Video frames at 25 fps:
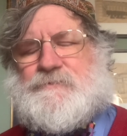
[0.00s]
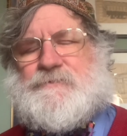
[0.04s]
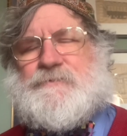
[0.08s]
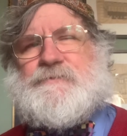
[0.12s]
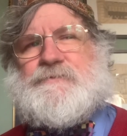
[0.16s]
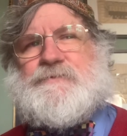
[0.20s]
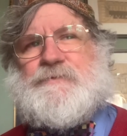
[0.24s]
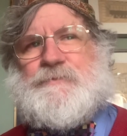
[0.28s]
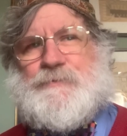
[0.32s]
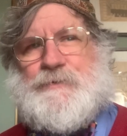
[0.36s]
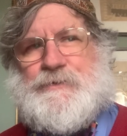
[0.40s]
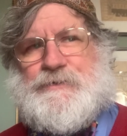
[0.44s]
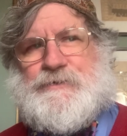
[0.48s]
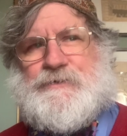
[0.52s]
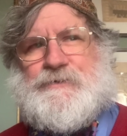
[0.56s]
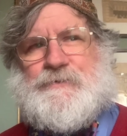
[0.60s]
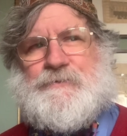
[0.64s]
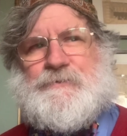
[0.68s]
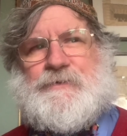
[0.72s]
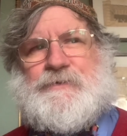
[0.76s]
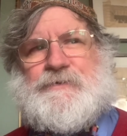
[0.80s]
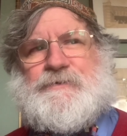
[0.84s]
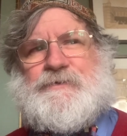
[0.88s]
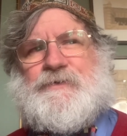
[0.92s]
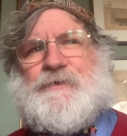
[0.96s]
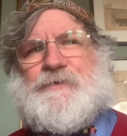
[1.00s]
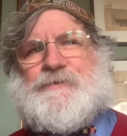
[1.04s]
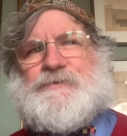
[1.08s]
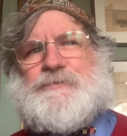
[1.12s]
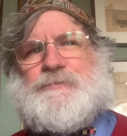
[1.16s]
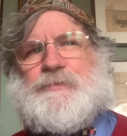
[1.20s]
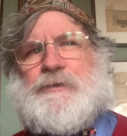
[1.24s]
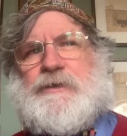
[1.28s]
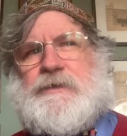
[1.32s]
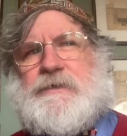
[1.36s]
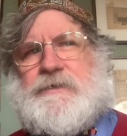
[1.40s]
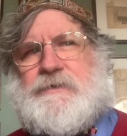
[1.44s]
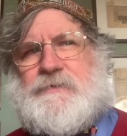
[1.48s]
ridicule it, not to
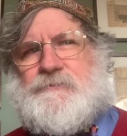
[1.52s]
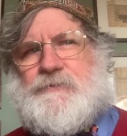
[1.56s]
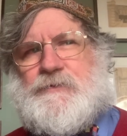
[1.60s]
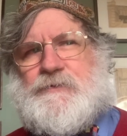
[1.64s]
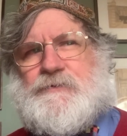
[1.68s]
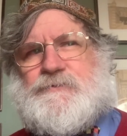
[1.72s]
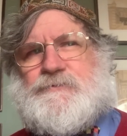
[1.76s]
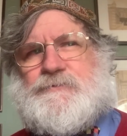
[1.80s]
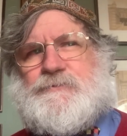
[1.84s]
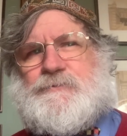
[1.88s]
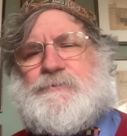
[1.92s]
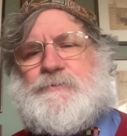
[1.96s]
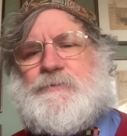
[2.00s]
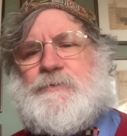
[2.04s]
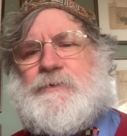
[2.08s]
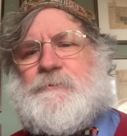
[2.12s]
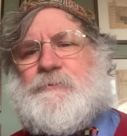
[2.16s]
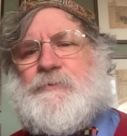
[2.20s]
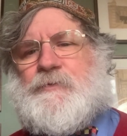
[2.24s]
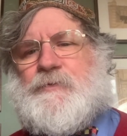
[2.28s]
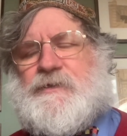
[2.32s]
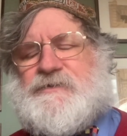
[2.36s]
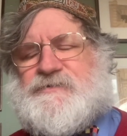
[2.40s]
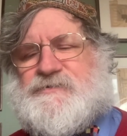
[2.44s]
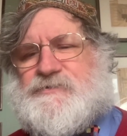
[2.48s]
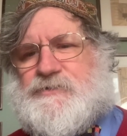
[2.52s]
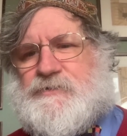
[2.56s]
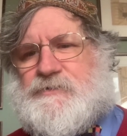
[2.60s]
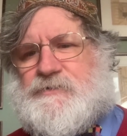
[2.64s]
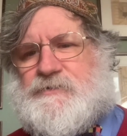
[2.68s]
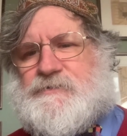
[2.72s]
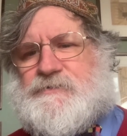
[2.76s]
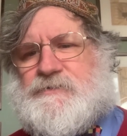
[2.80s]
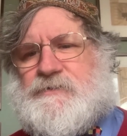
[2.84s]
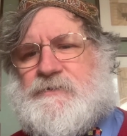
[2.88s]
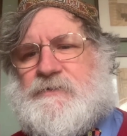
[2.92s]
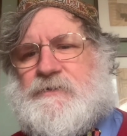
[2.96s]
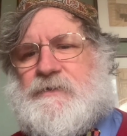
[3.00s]
believe it, to question
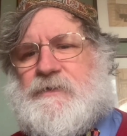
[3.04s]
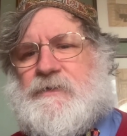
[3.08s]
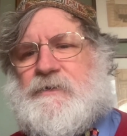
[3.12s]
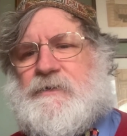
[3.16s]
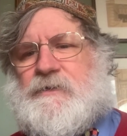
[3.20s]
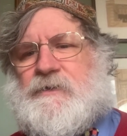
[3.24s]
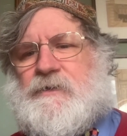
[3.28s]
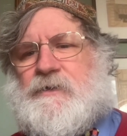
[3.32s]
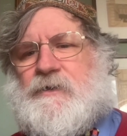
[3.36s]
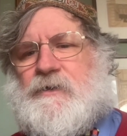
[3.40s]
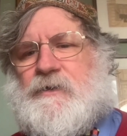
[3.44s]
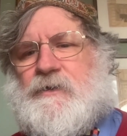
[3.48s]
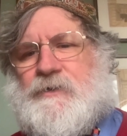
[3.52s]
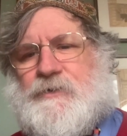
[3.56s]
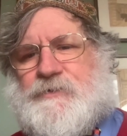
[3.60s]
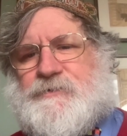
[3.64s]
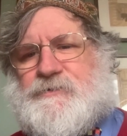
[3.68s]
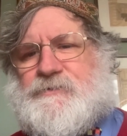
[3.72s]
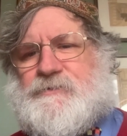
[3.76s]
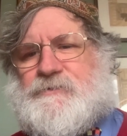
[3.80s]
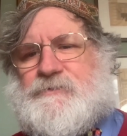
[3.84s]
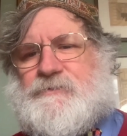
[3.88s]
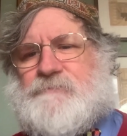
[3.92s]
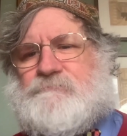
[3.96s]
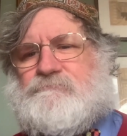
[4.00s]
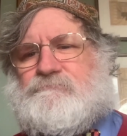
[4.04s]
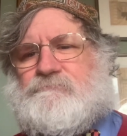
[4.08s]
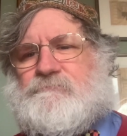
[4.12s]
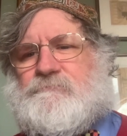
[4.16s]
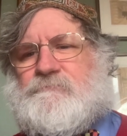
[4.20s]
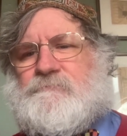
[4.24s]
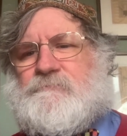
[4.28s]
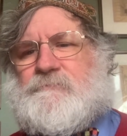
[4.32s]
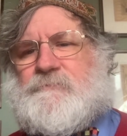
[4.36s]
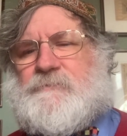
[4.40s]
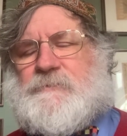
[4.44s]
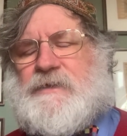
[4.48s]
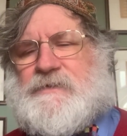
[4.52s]
it on
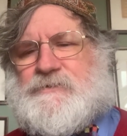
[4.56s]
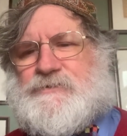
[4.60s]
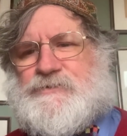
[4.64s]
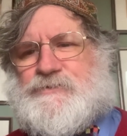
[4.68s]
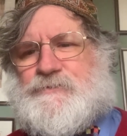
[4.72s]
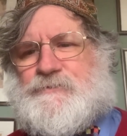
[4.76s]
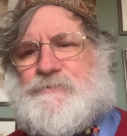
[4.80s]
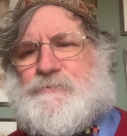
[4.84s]
national